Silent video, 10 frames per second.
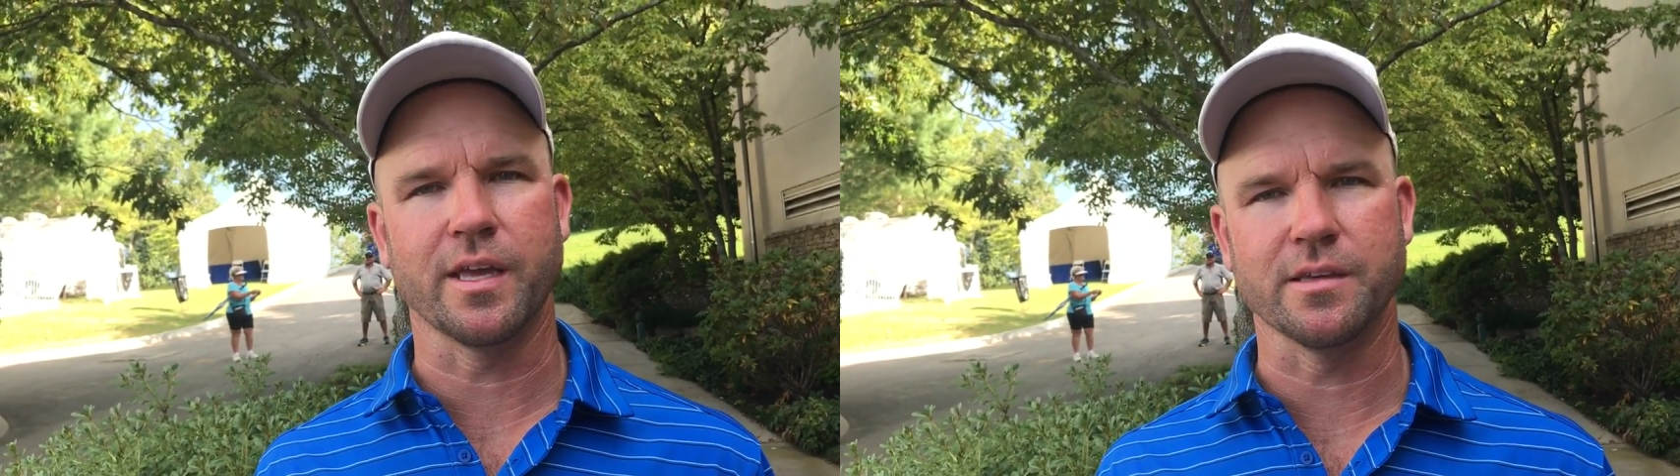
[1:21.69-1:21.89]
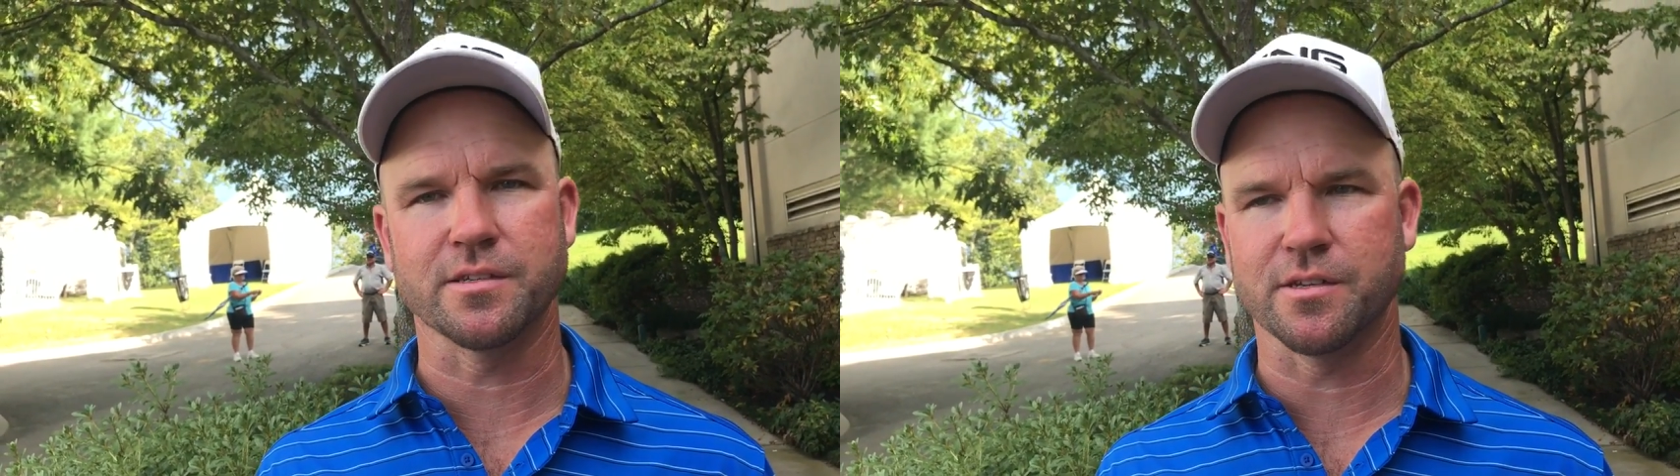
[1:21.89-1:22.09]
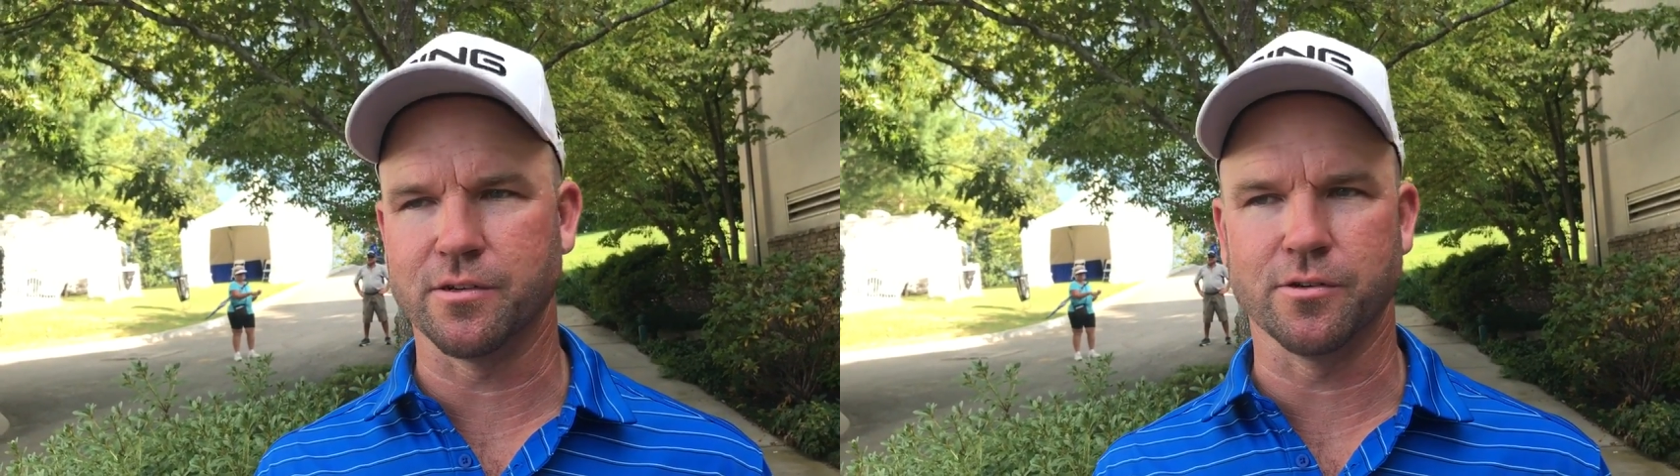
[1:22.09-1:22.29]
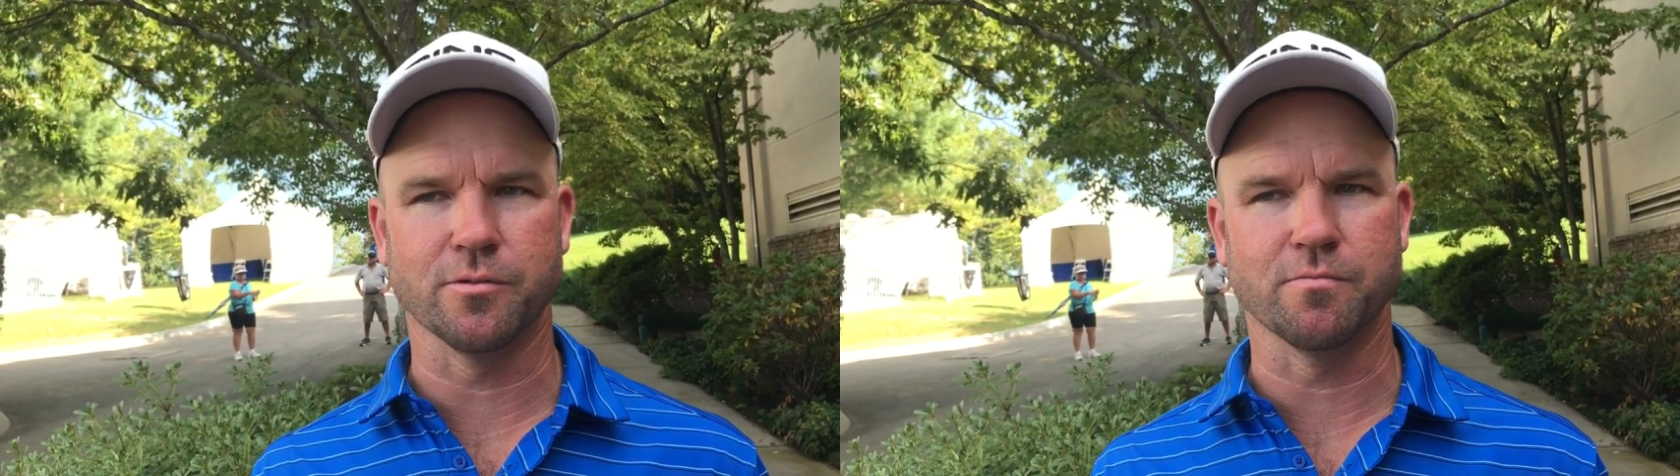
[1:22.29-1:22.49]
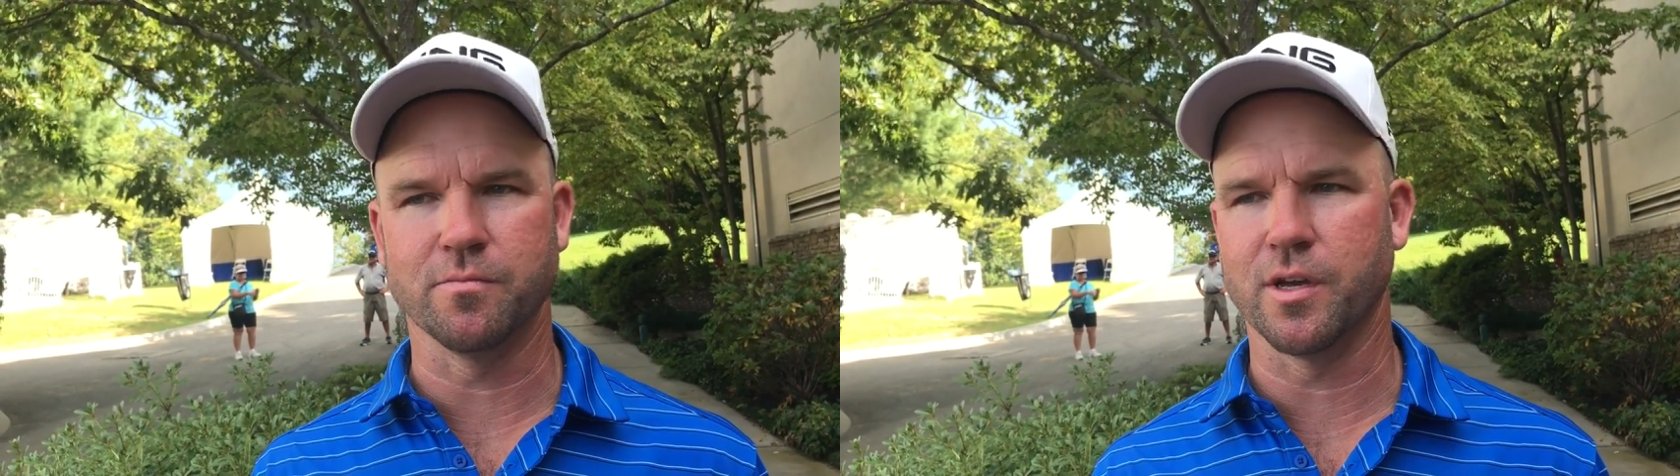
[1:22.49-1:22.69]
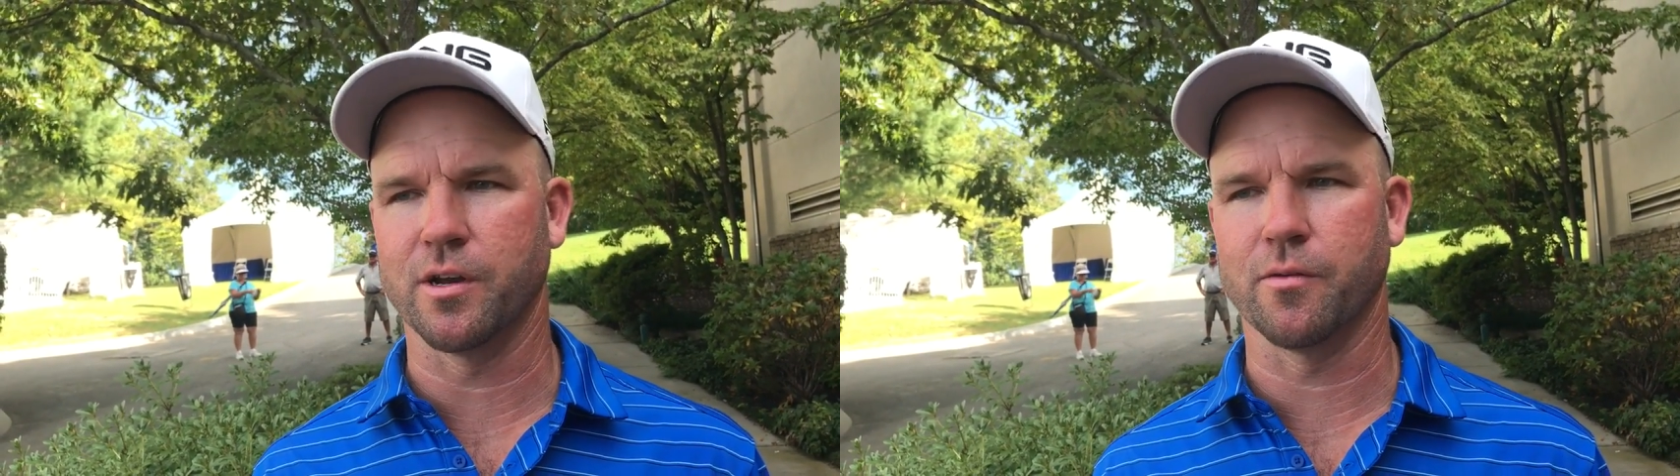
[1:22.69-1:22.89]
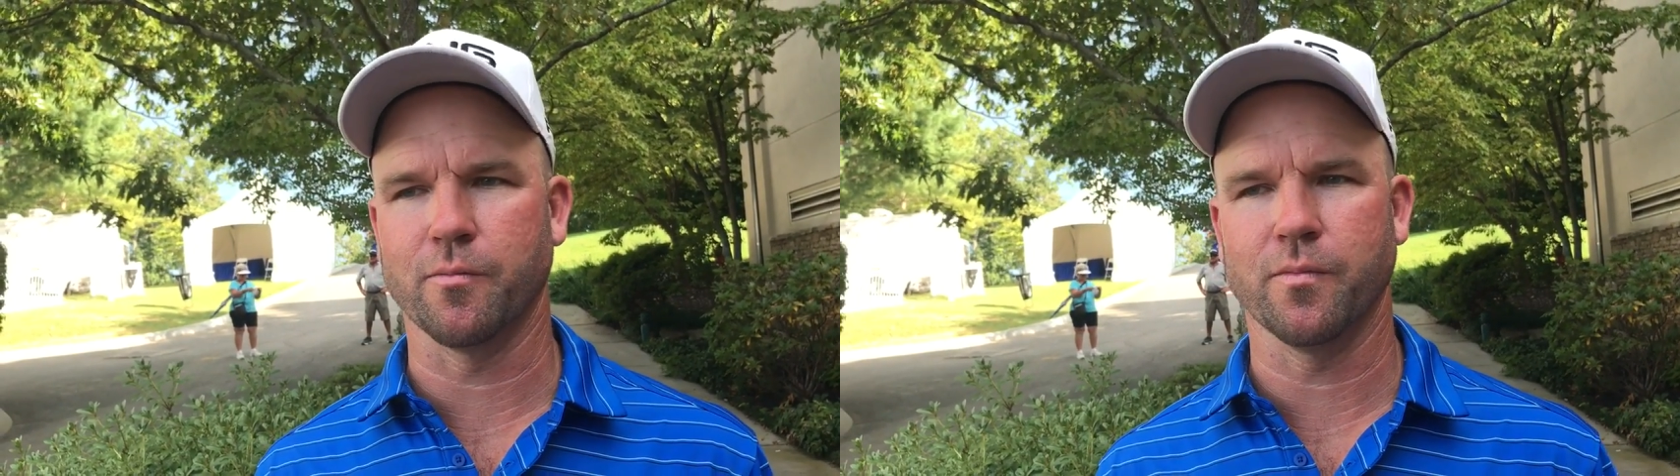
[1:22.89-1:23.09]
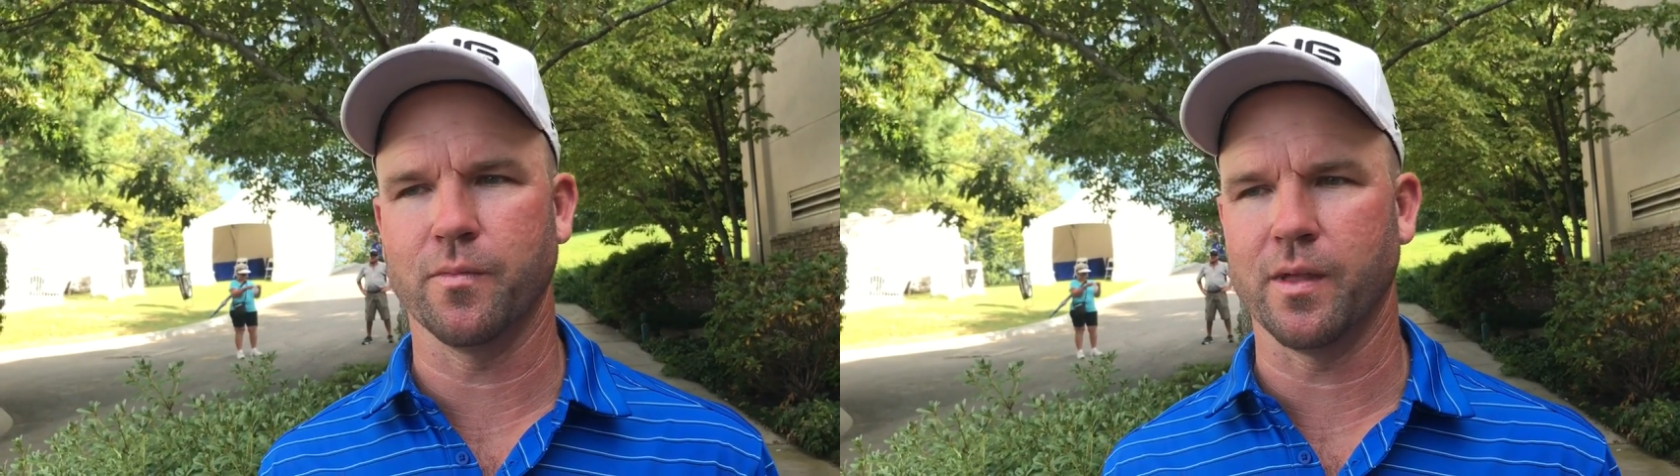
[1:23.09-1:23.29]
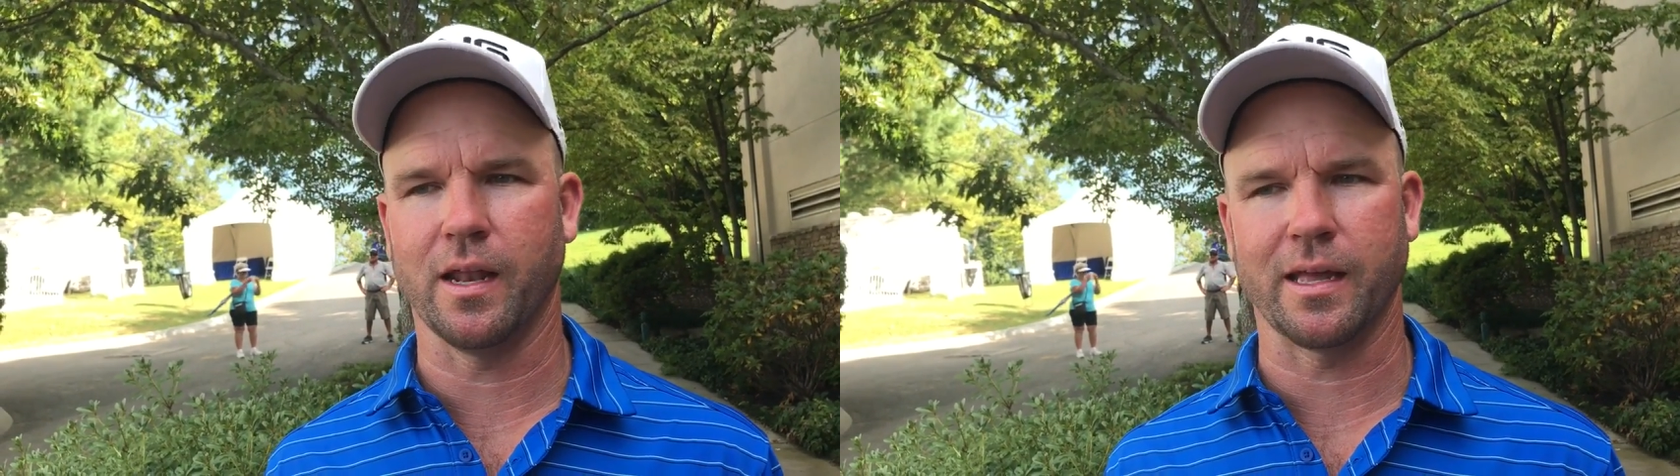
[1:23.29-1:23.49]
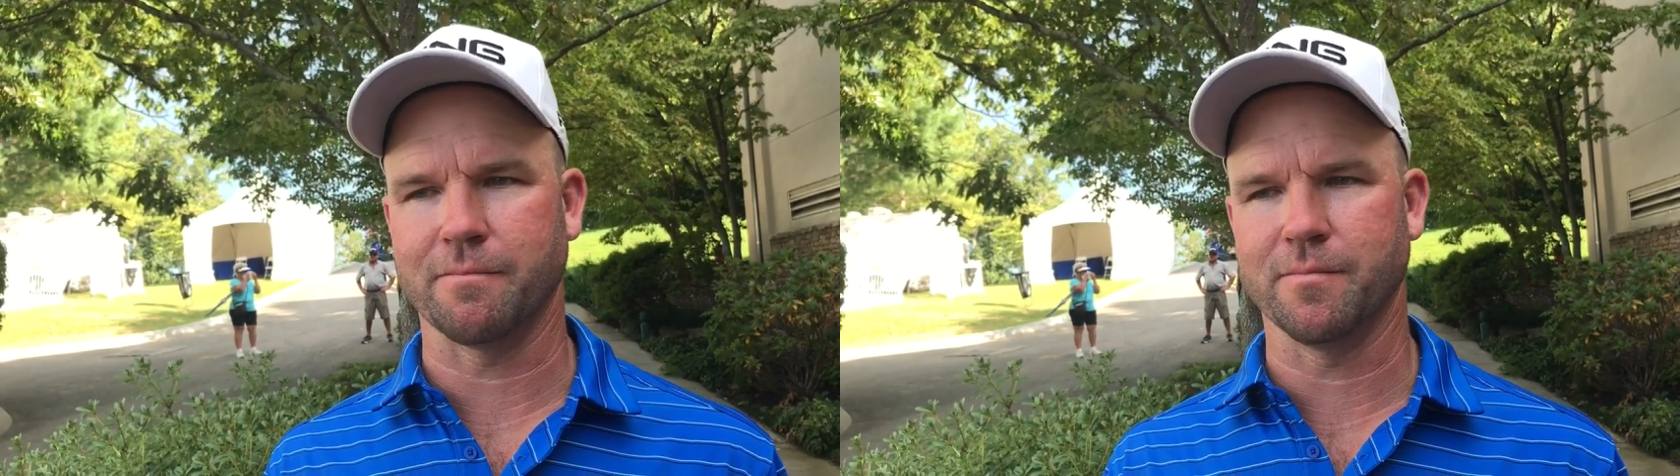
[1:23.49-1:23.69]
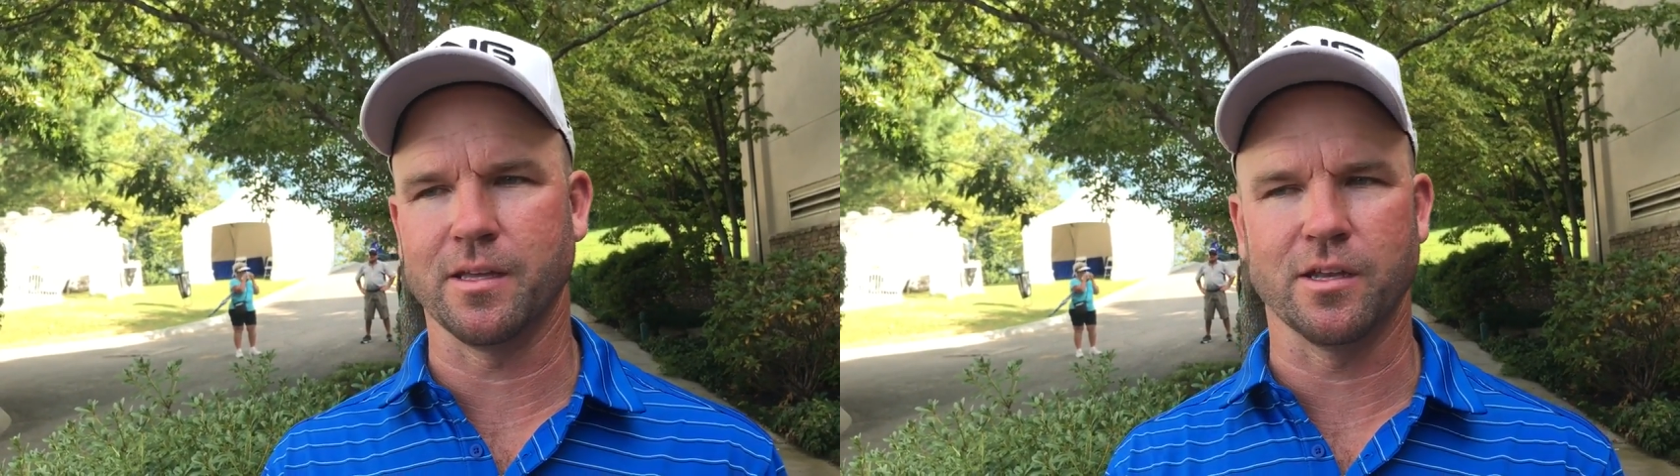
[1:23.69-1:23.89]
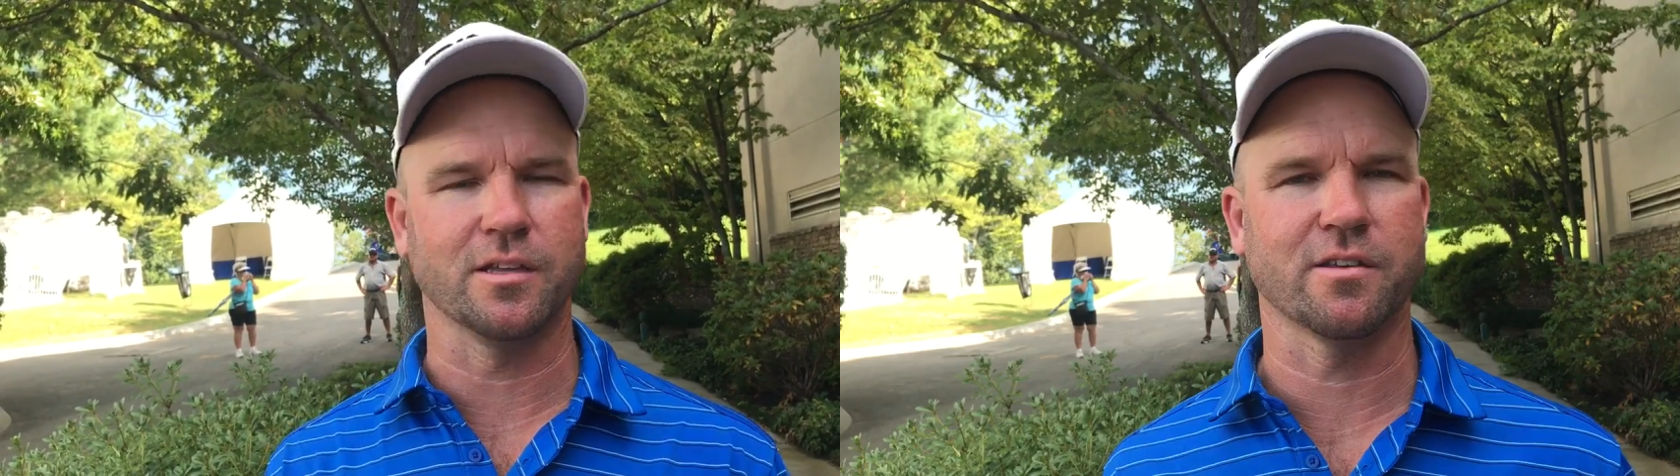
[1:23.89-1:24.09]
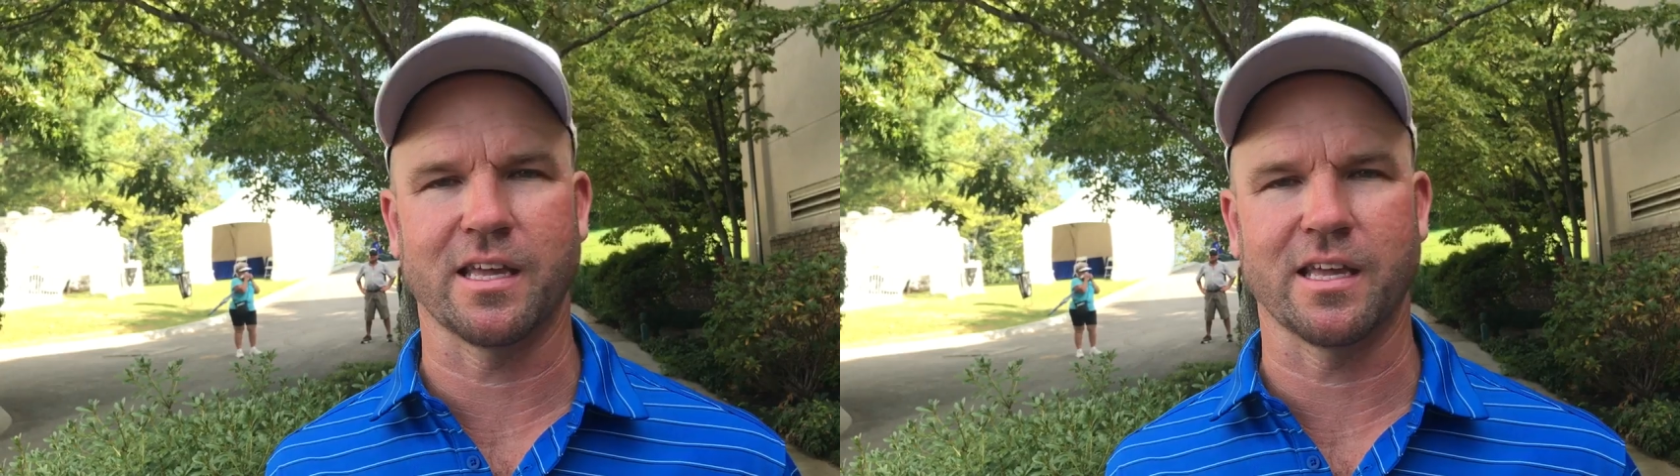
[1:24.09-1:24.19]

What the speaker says: he still, it's